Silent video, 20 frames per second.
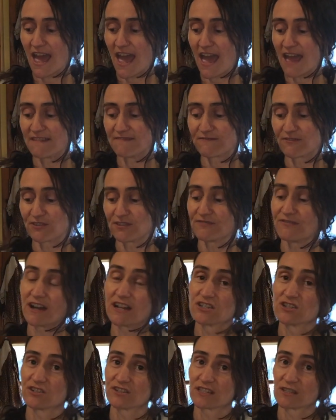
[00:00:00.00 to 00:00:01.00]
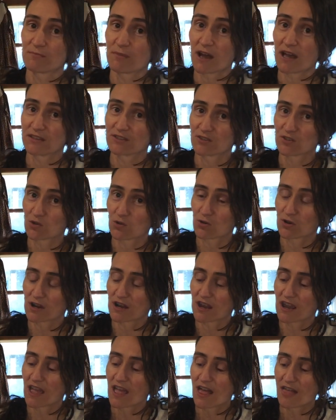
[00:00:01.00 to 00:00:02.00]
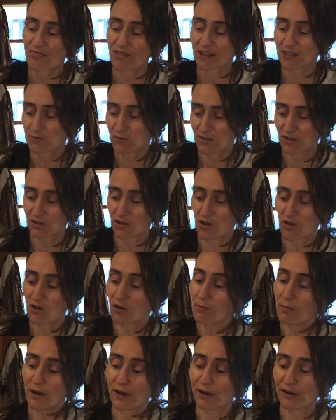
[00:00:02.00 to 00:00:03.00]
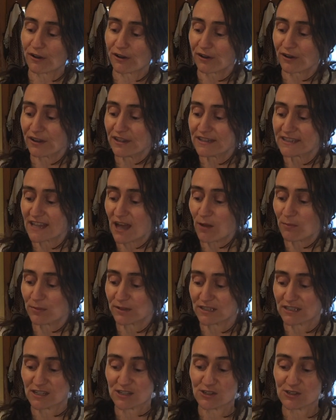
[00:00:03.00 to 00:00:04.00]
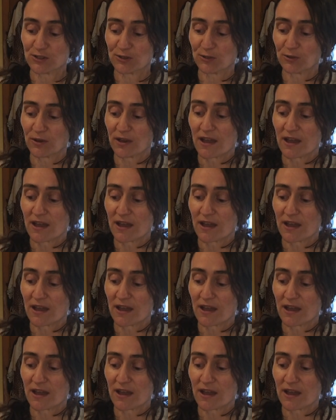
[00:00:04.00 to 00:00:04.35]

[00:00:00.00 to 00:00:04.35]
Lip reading: And for the vaginal suppository, that's what the cocoa butter is helping to do,